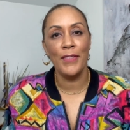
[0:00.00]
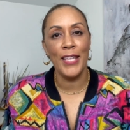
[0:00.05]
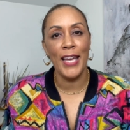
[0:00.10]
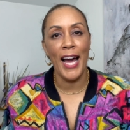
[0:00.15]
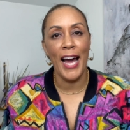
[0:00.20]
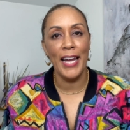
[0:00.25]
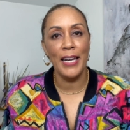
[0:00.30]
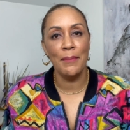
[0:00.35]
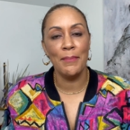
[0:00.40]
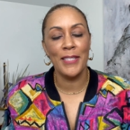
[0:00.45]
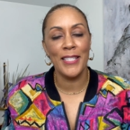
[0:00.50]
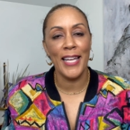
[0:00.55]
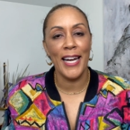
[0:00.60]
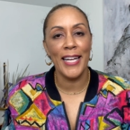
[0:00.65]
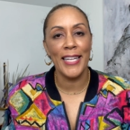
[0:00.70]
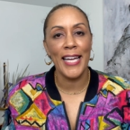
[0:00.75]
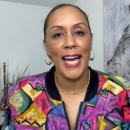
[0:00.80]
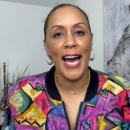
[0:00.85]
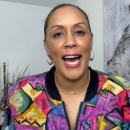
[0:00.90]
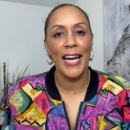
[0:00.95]
the items that I
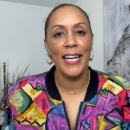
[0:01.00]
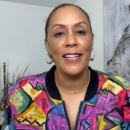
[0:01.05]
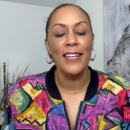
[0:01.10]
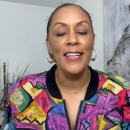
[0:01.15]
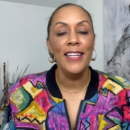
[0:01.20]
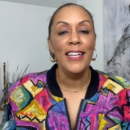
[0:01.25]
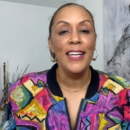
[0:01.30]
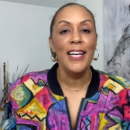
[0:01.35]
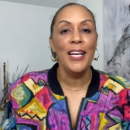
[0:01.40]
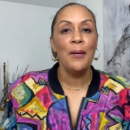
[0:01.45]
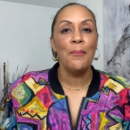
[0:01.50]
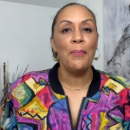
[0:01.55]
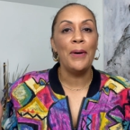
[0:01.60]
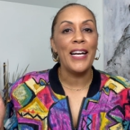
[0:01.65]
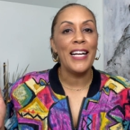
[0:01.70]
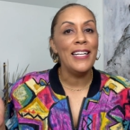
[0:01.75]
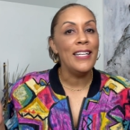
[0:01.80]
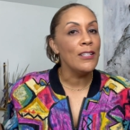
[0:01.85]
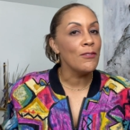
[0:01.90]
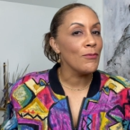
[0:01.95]
got, but
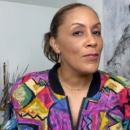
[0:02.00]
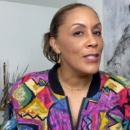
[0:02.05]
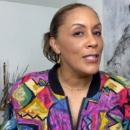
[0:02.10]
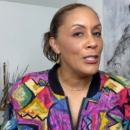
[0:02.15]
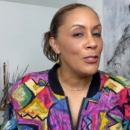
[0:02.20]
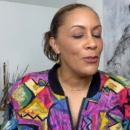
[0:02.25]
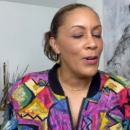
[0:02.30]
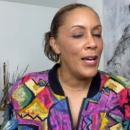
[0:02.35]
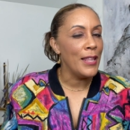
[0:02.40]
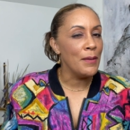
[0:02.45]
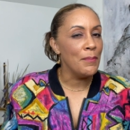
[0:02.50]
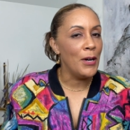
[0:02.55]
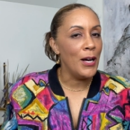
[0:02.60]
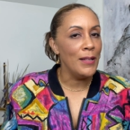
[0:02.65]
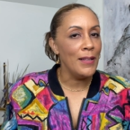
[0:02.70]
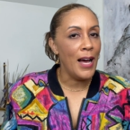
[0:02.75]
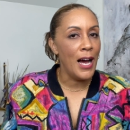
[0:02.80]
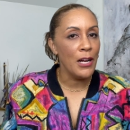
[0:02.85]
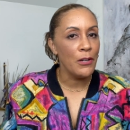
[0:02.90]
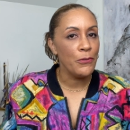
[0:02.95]
I didn't really try them all
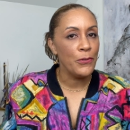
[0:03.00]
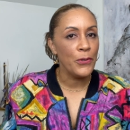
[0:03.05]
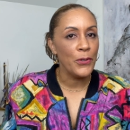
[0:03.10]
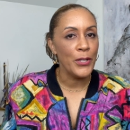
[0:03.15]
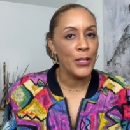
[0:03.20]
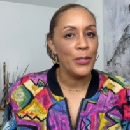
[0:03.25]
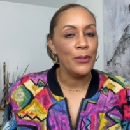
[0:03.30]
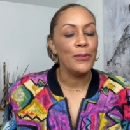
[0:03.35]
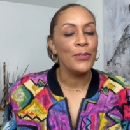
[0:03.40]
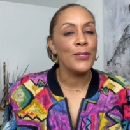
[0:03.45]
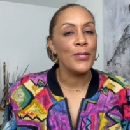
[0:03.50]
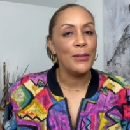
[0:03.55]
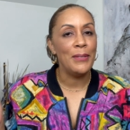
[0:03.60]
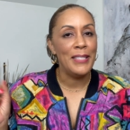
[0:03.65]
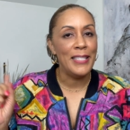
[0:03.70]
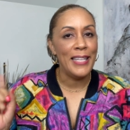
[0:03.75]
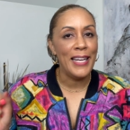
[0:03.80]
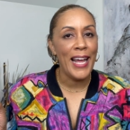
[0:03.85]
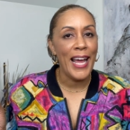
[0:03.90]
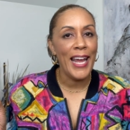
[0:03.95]
on for you. So
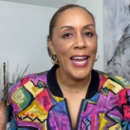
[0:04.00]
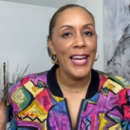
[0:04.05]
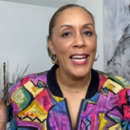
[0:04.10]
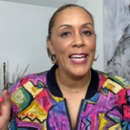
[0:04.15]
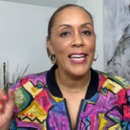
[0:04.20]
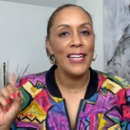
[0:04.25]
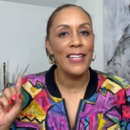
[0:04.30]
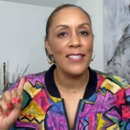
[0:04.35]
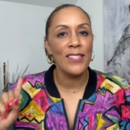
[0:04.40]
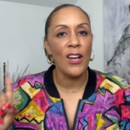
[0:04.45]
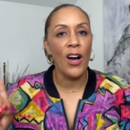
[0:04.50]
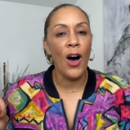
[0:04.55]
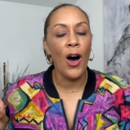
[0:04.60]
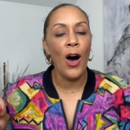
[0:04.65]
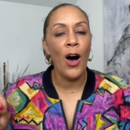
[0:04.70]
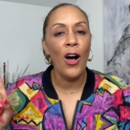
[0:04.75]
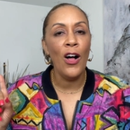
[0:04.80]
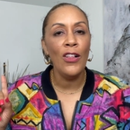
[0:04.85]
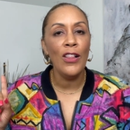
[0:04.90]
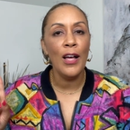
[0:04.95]
today it is
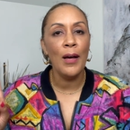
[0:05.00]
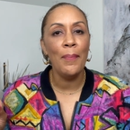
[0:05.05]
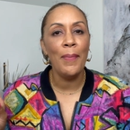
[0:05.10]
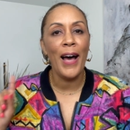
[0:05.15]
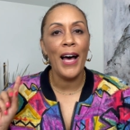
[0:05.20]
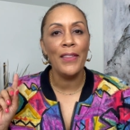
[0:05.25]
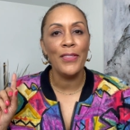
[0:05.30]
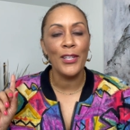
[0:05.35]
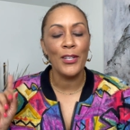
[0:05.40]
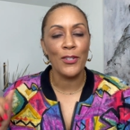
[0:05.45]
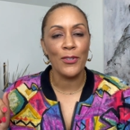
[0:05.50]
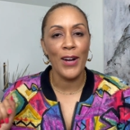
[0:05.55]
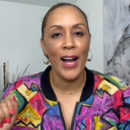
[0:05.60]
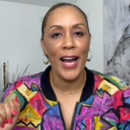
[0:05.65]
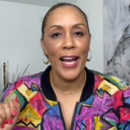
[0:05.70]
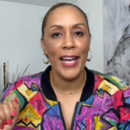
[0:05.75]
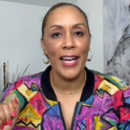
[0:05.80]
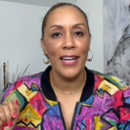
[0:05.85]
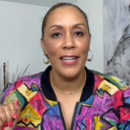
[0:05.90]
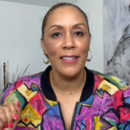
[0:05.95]
all about the
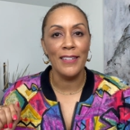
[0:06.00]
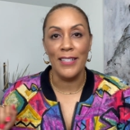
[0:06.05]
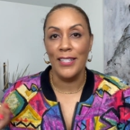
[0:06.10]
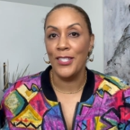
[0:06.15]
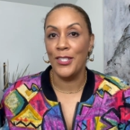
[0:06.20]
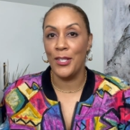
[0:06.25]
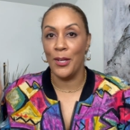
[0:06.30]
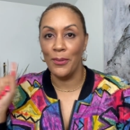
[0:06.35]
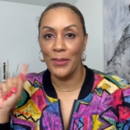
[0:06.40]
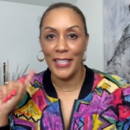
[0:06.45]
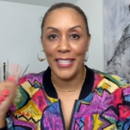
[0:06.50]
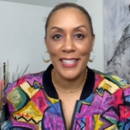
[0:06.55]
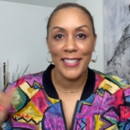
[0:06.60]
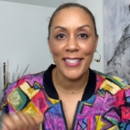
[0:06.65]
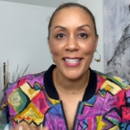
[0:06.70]
try on. So let's